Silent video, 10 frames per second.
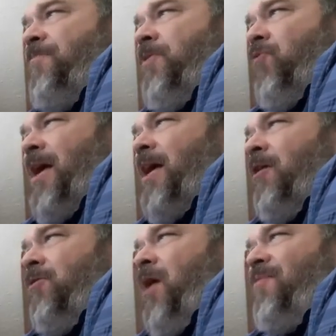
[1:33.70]
They've been
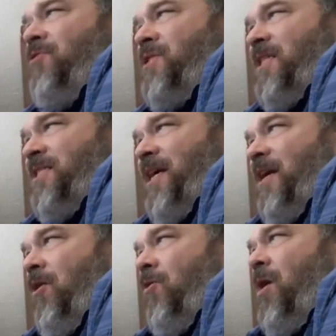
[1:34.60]
ranking her novels as
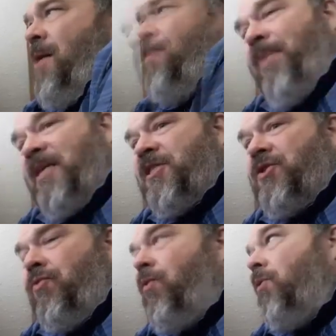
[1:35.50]
they go
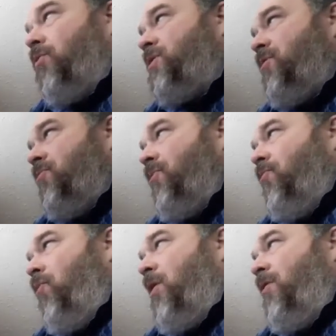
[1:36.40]
best to worst through the
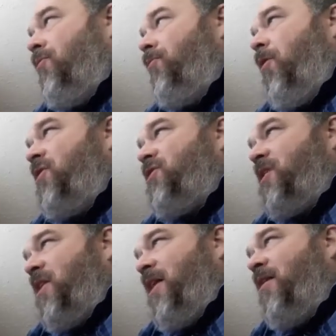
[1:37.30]
run of their
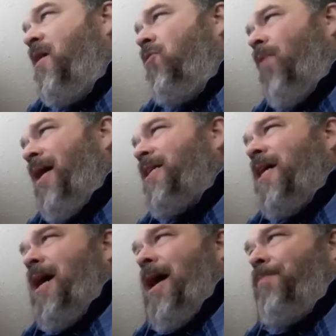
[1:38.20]
project, and they ranked
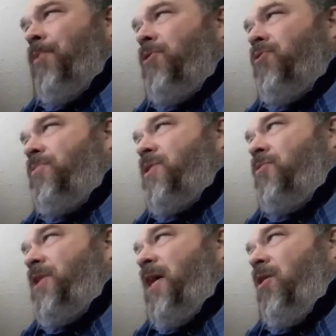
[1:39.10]
At Bertram's
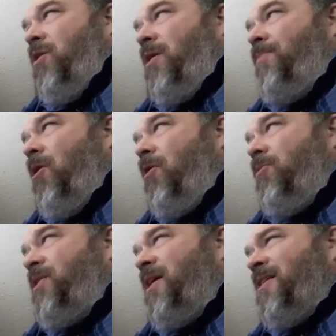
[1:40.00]
Hotel on par
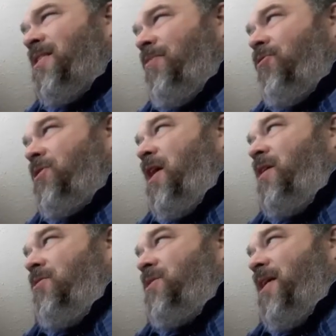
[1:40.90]
with several
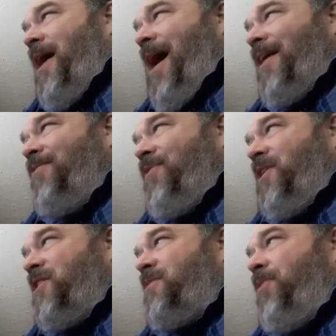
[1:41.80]
titles they
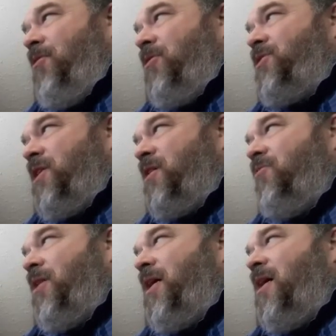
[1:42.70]
actively disparage,
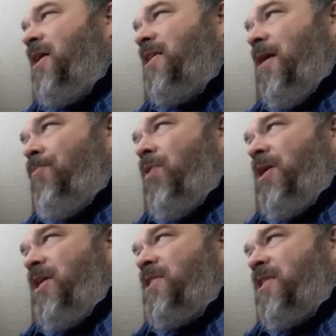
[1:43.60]
including Dumb
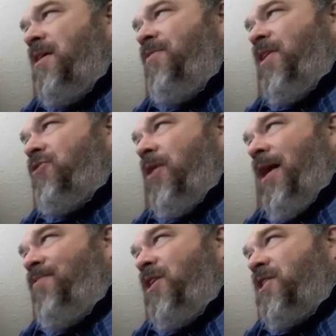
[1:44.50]
Witness,
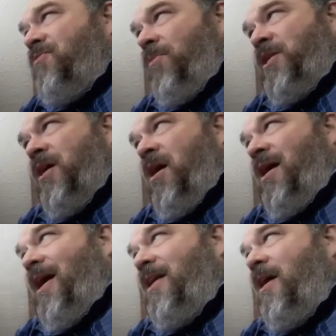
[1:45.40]
featuring evidence from a
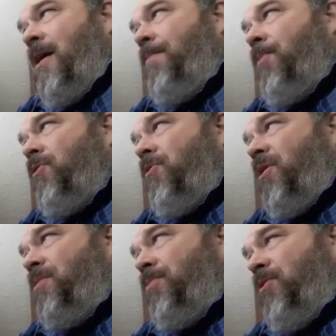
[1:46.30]
dog, and
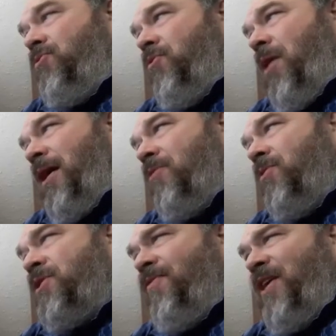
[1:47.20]
Murder on the Blue Train,
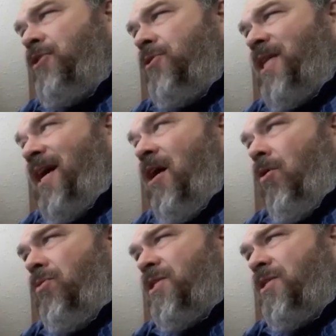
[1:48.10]
which features a
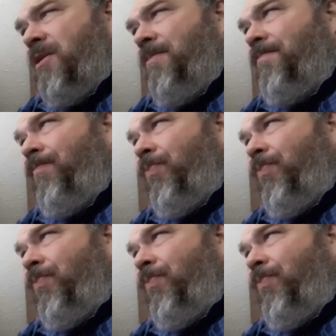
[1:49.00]
ghost.